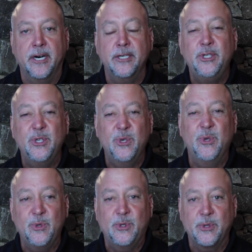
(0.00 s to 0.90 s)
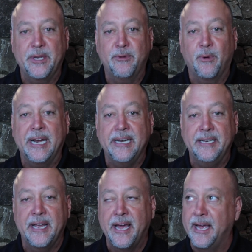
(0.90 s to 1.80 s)
unusually
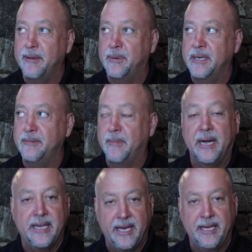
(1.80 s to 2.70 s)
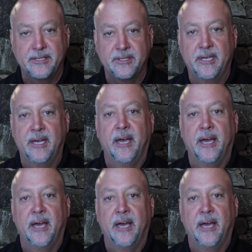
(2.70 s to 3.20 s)
rainy day, but in my case,